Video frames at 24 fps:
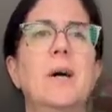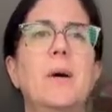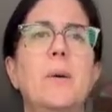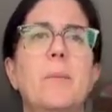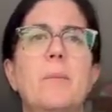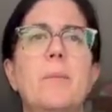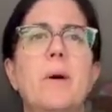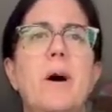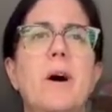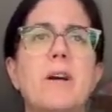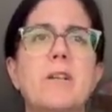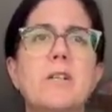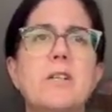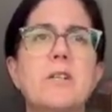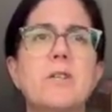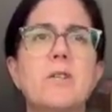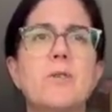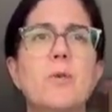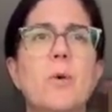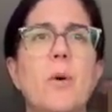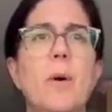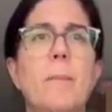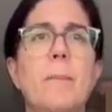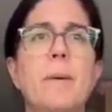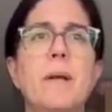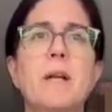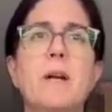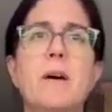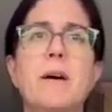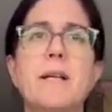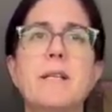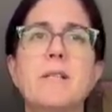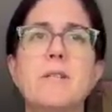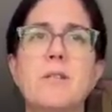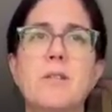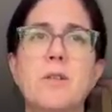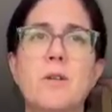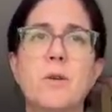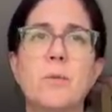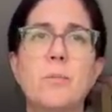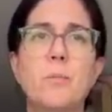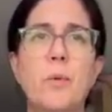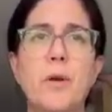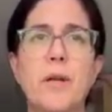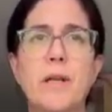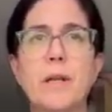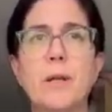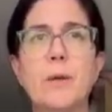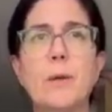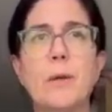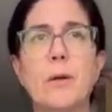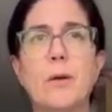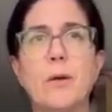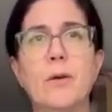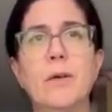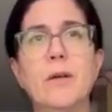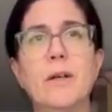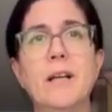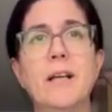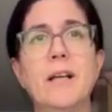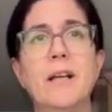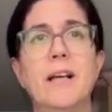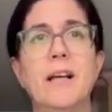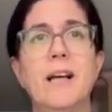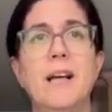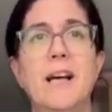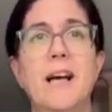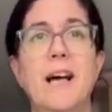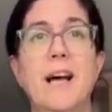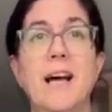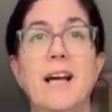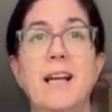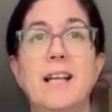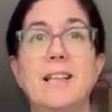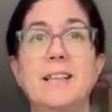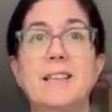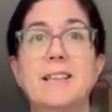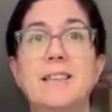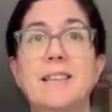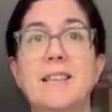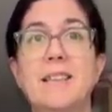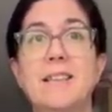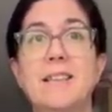but I just thought it'd be nice to bring you along and